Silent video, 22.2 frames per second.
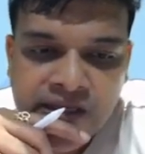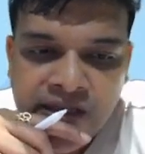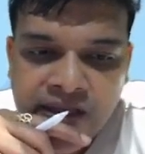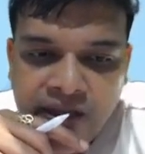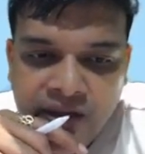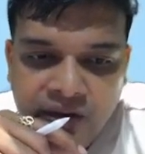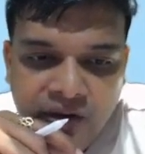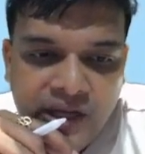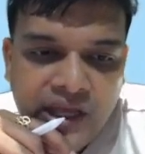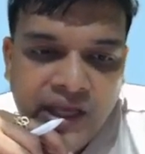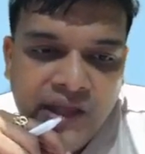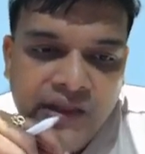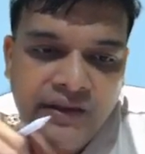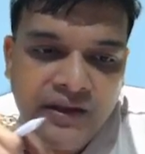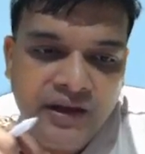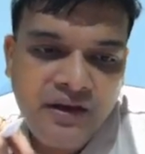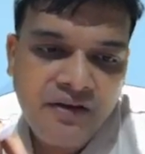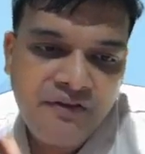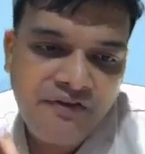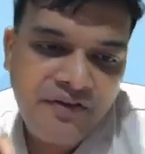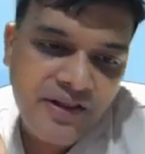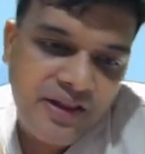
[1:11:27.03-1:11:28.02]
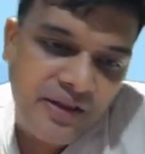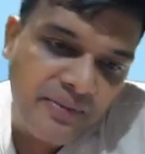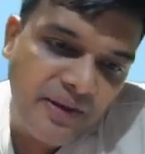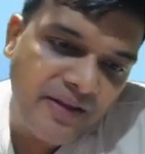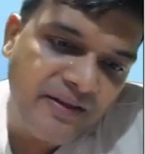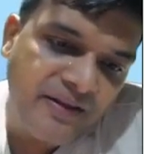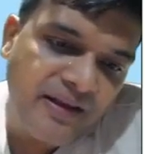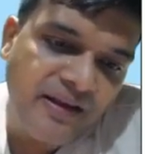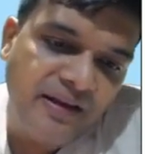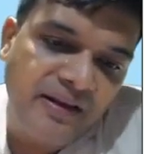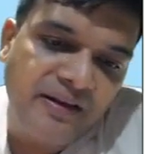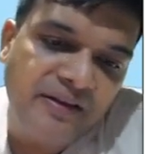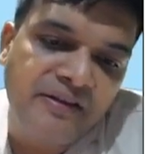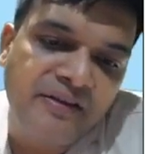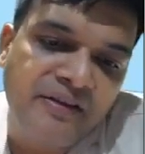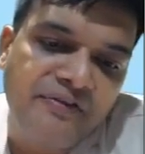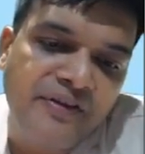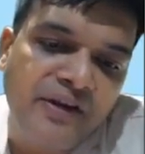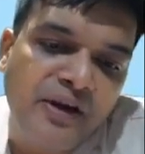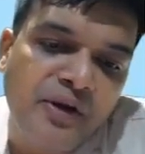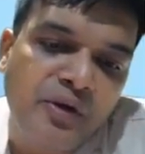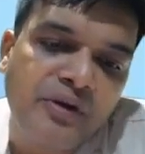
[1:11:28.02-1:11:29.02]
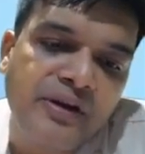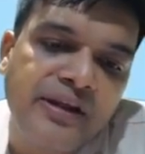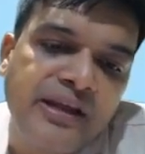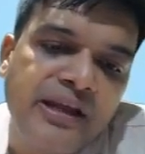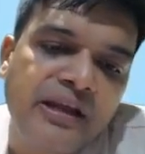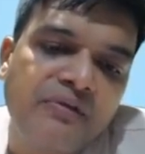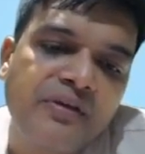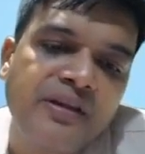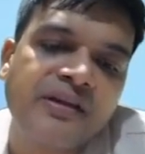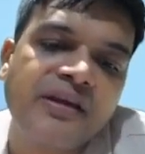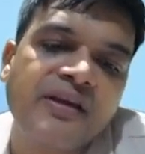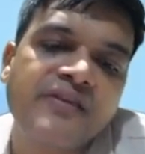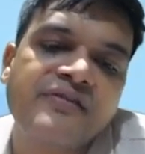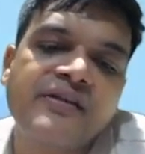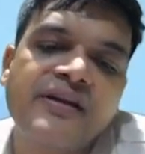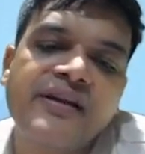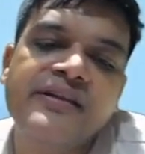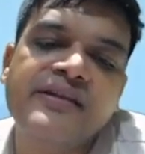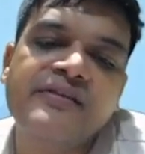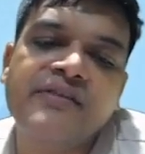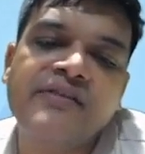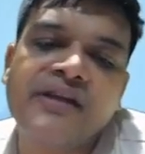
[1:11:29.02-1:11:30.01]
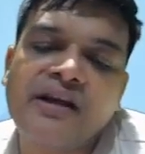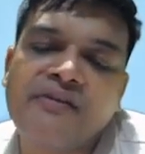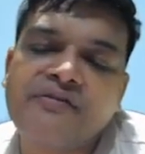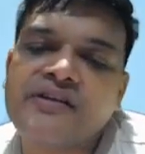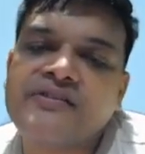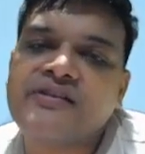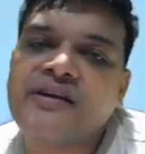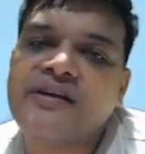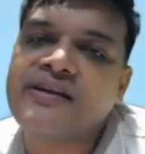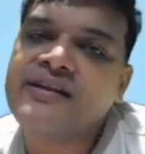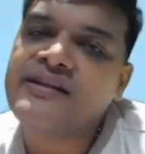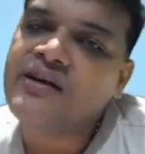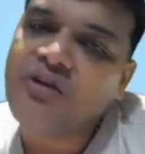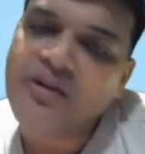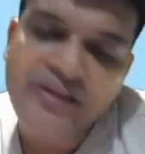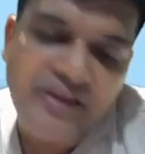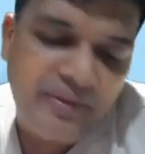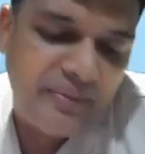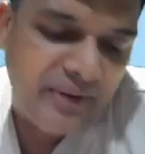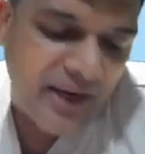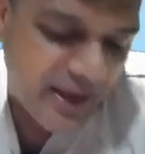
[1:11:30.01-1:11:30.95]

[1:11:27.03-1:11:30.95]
Okay, Fatima is saying it is difficult to deal with case studies even after studying the concept.